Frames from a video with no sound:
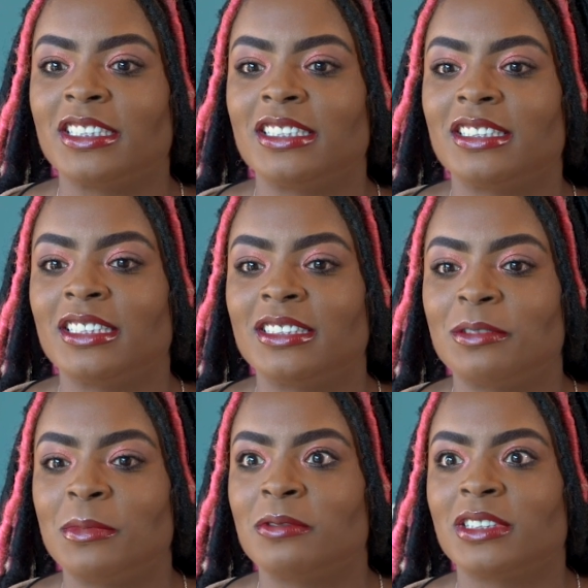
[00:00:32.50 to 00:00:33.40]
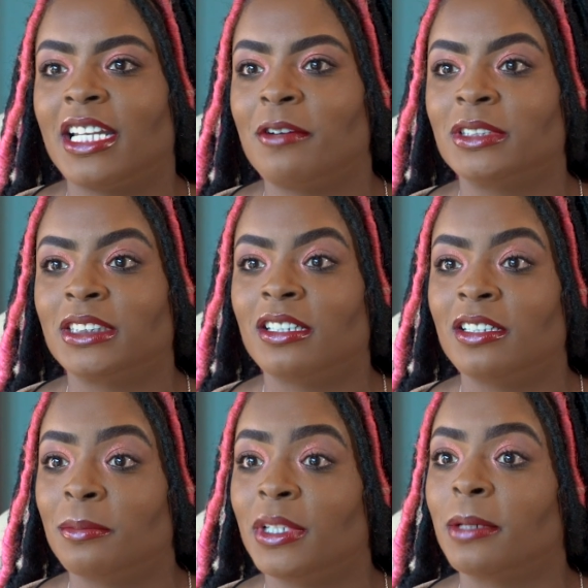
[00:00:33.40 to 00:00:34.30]
he said to me was that I wasn't
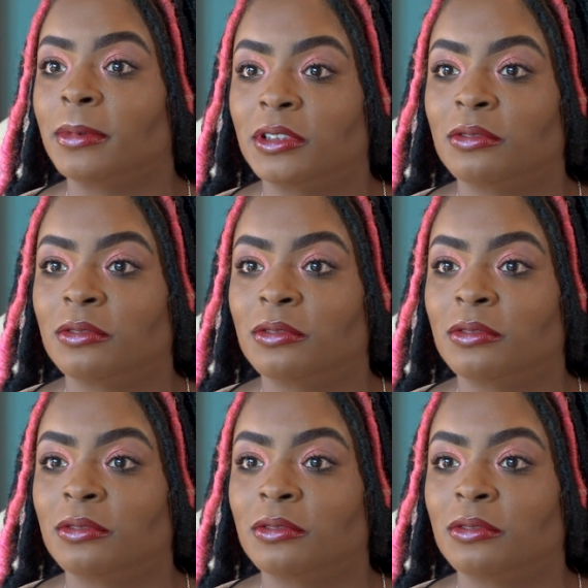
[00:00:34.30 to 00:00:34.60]
gonna be able